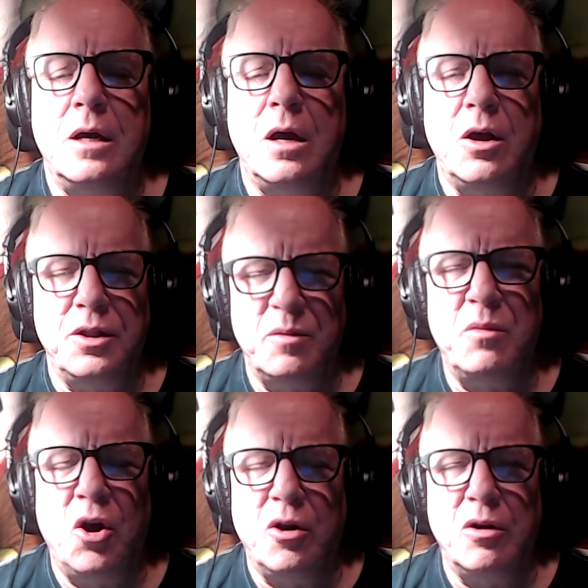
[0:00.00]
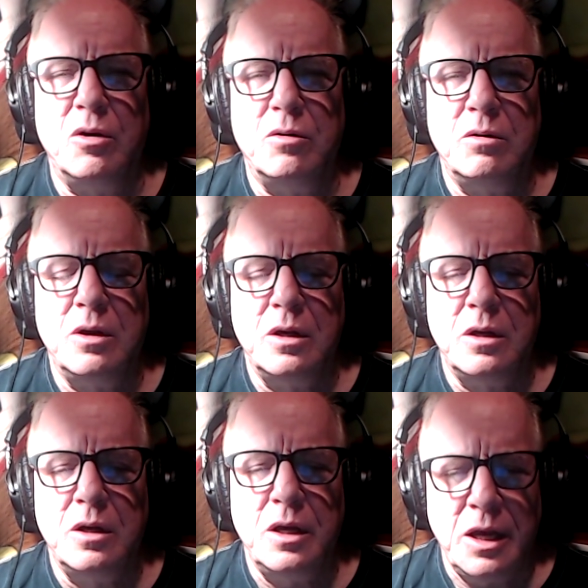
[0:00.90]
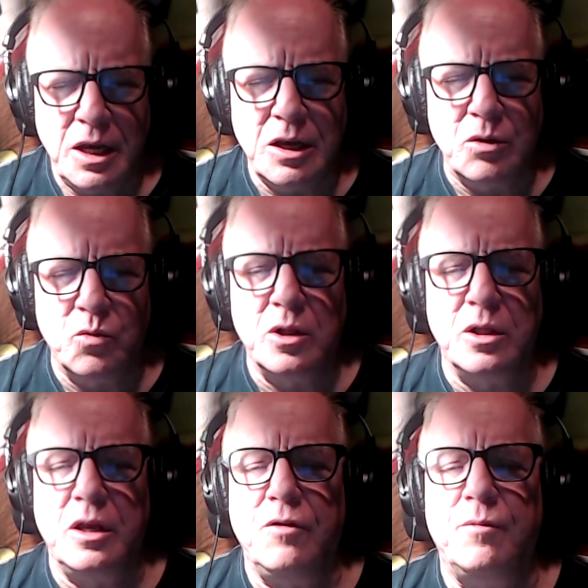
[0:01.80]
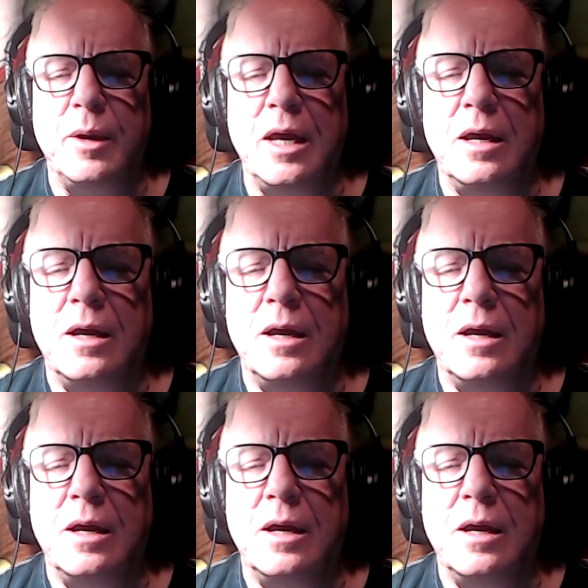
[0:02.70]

On the morrow, he will leave me,